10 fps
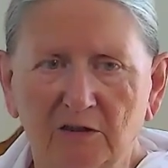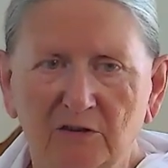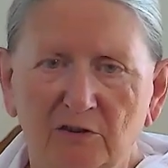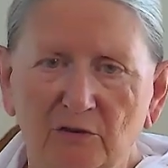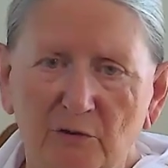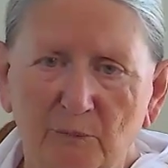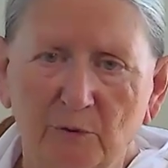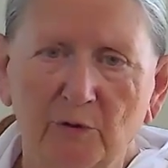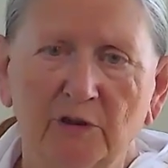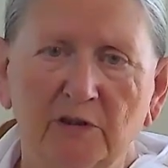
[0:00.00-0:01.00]
to the
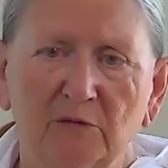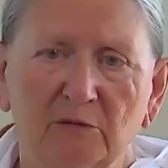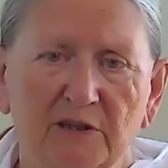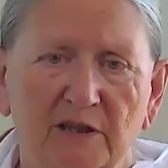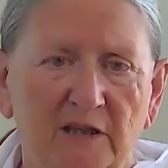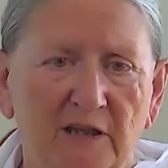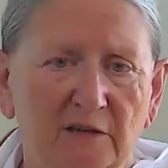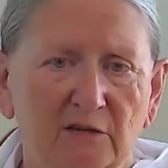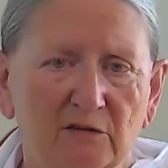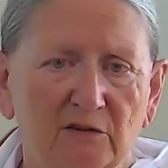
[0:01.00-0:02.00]
point where they
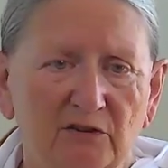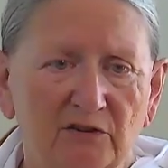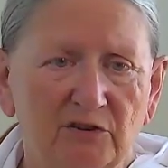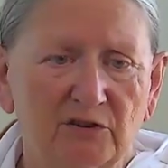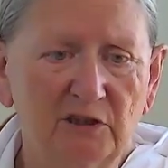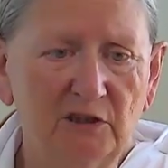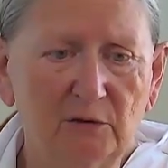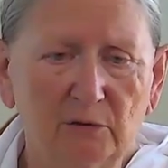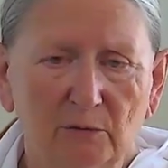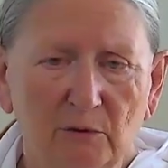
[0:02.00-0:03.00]
cannot see
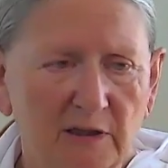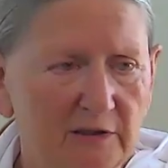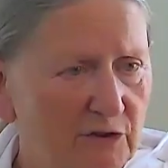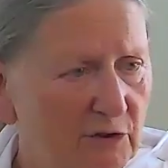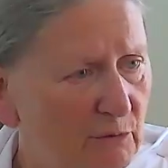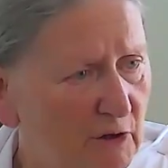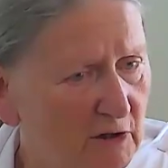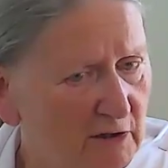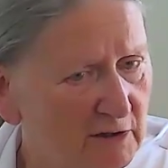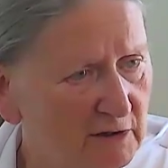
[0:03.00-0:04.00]
you as you
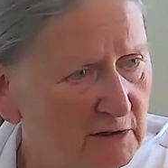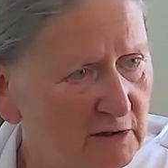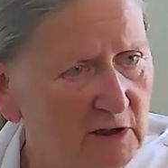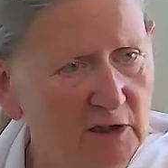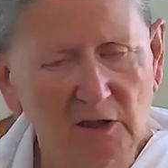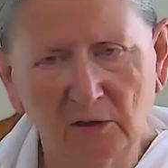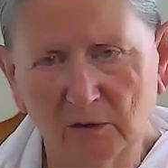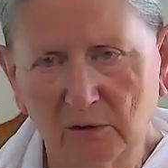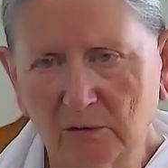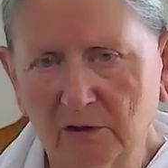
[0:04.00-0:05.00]
are.
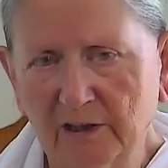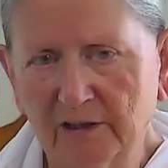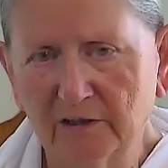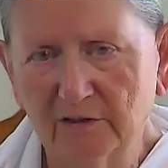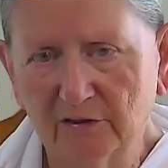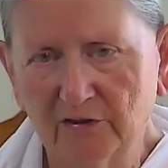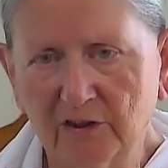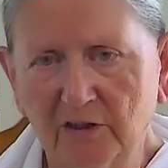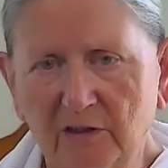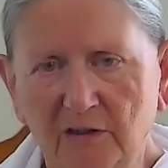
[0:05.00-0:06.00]
All they can
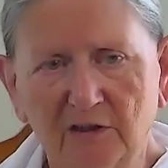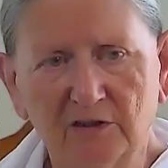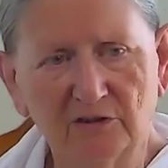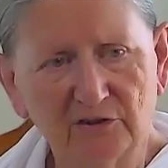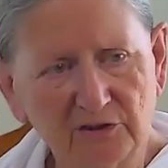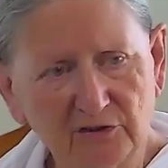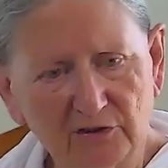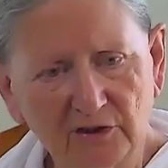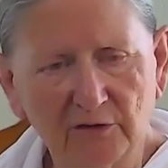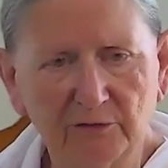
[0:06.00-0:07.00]
see is this
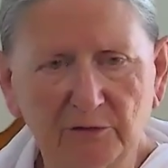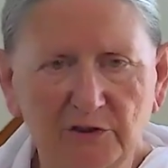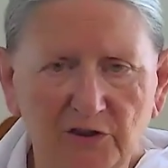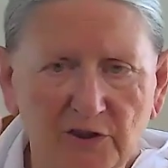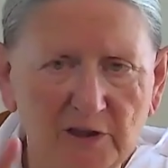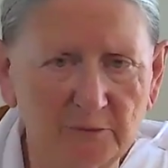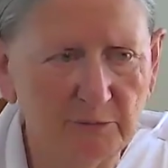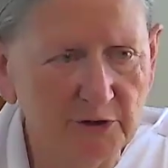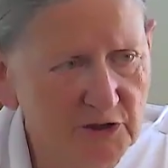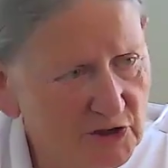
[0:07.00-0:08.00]
stuff which they
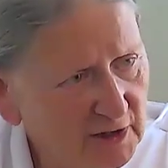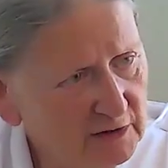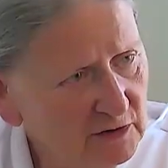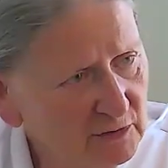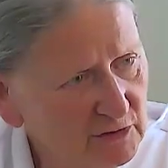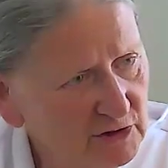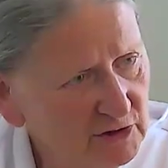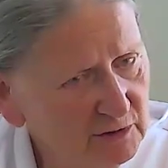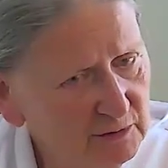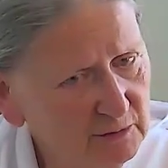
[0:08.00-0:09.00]
project onto
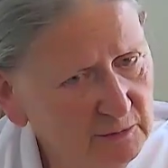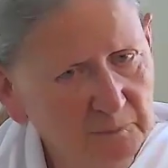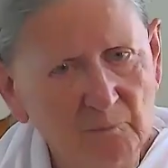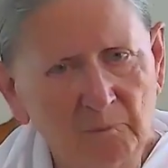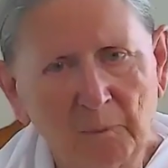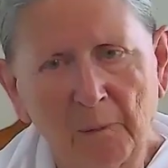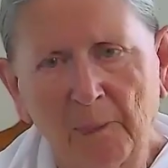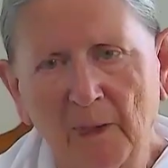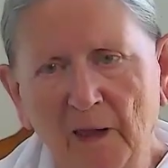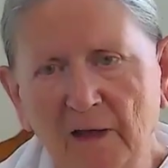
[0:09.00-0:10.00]
you,
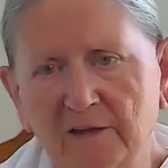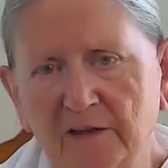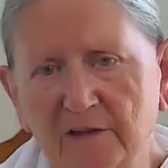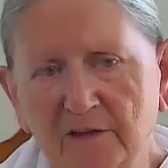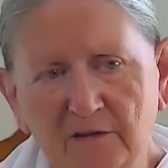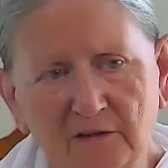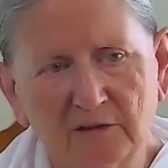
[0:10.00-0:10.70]
and then